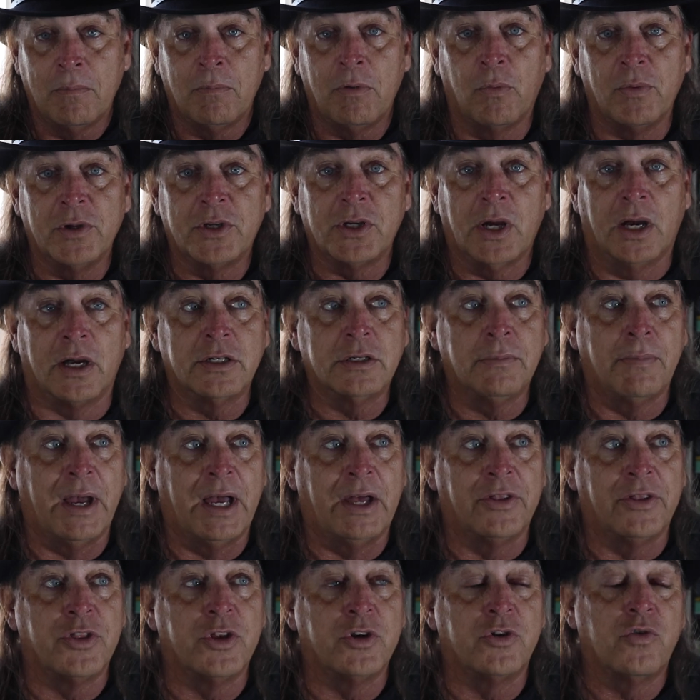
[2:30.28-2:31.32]
but we talked
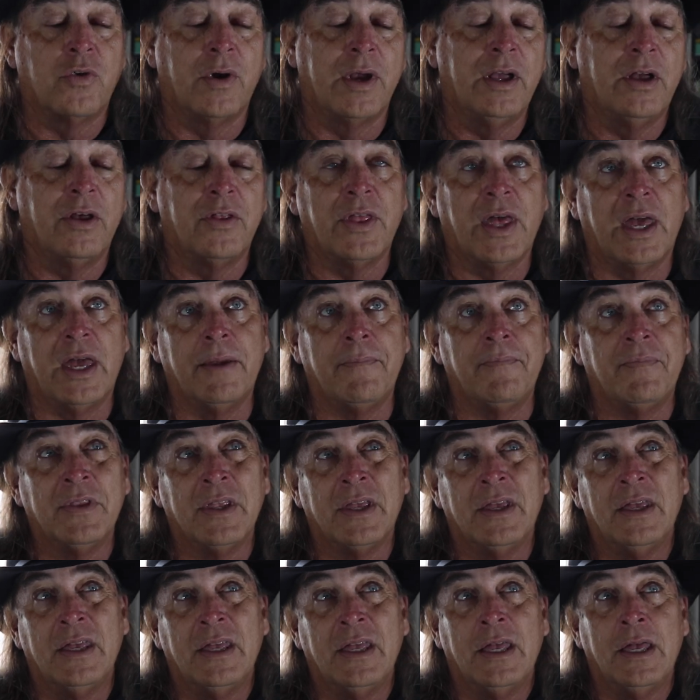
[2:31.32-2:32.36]
about the trail that
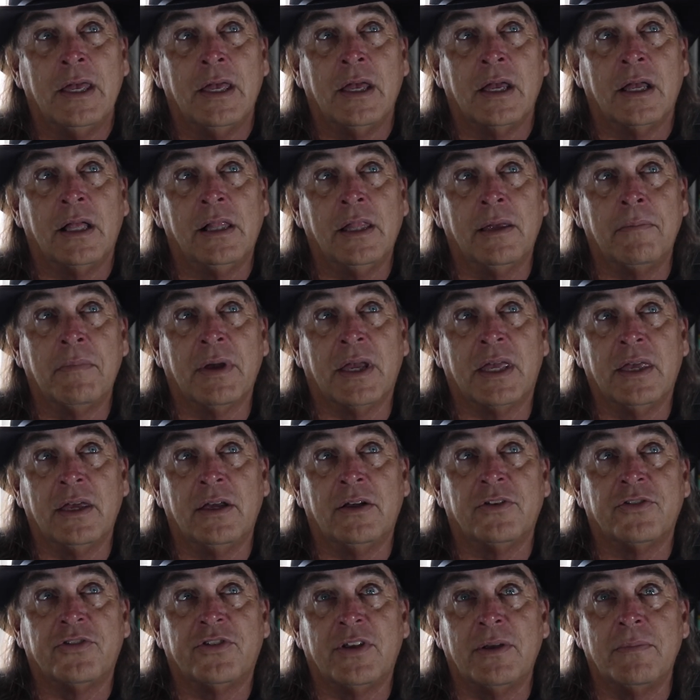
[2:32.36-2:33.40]
Glen
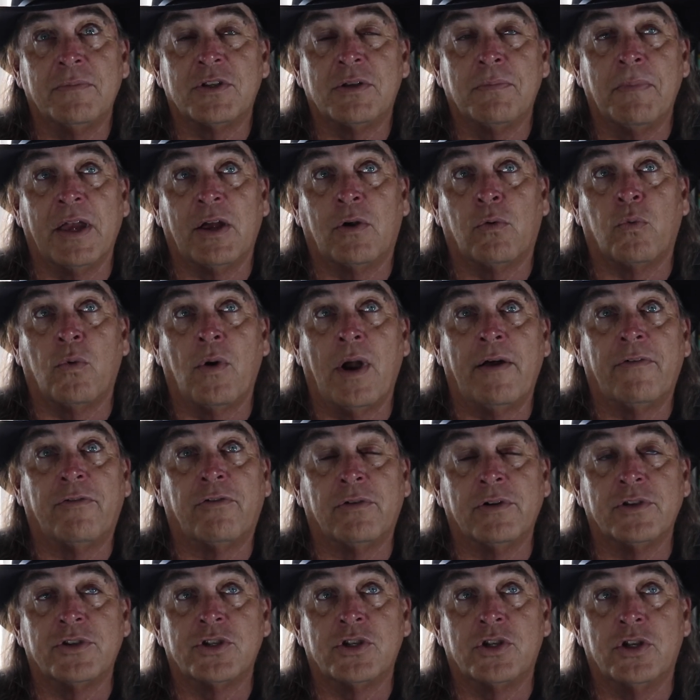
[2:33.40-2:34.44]
Magill seems to make
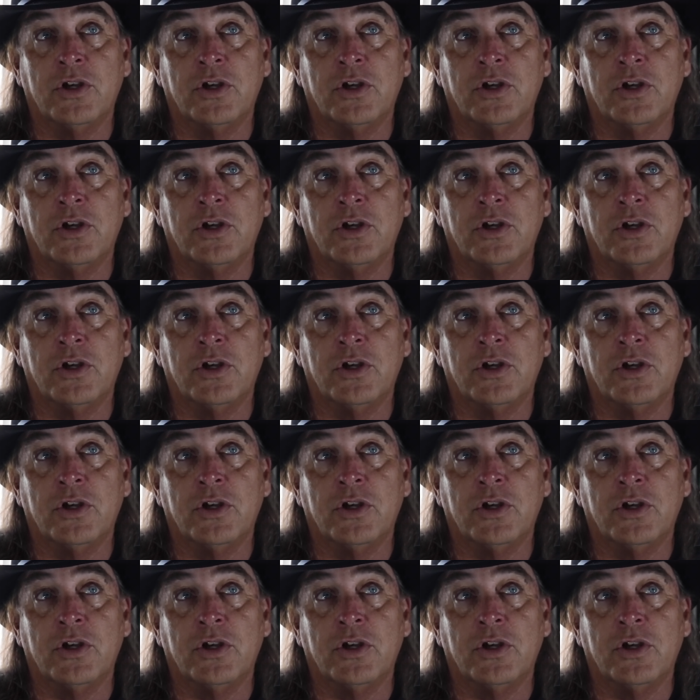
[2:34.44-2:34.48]
reference